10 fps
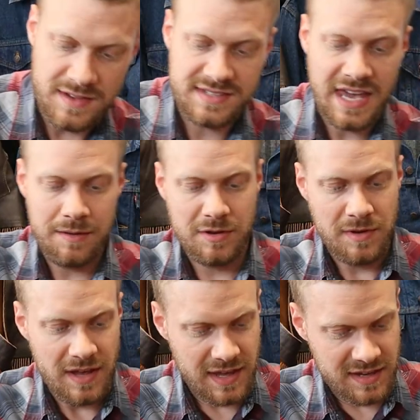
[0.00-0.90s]
This
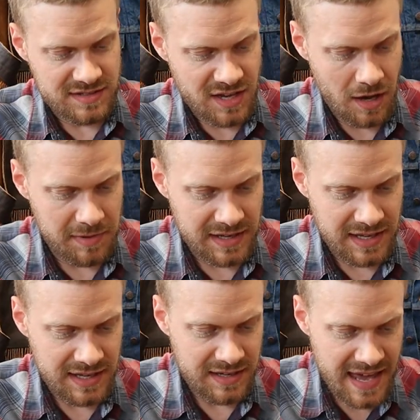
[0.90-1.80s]
Caiman is coming
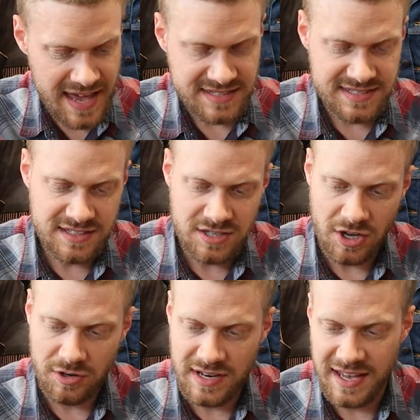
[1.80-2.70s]
in at
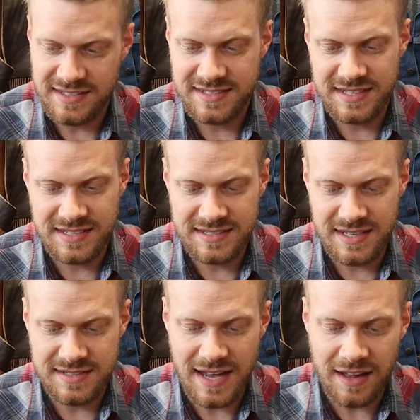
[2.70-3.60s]

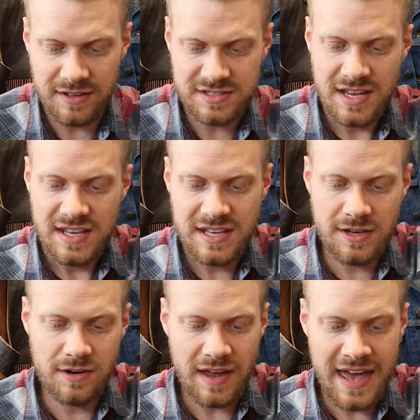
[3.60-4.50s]
$660
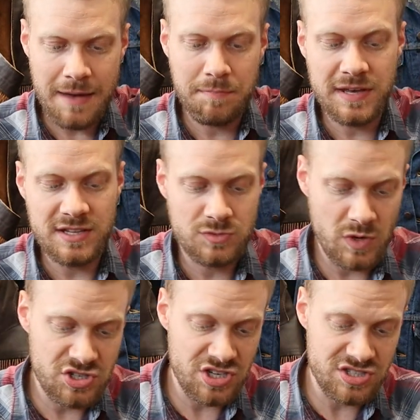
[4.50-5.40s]
here at Pete's,
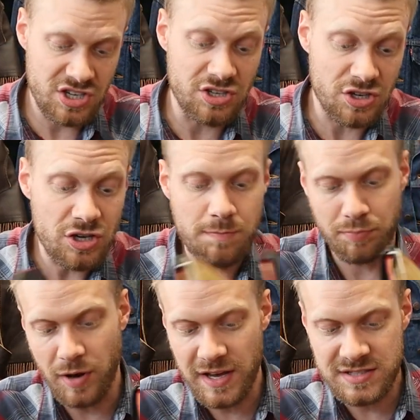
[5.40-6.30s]
which is a good
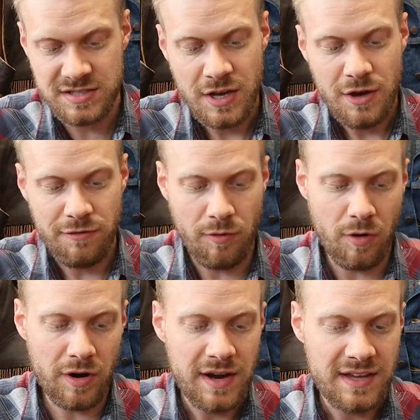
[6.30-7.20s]
price
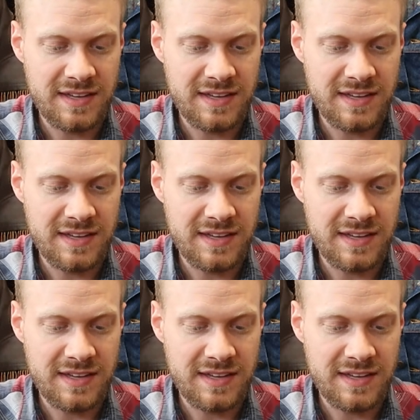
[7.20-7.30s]
for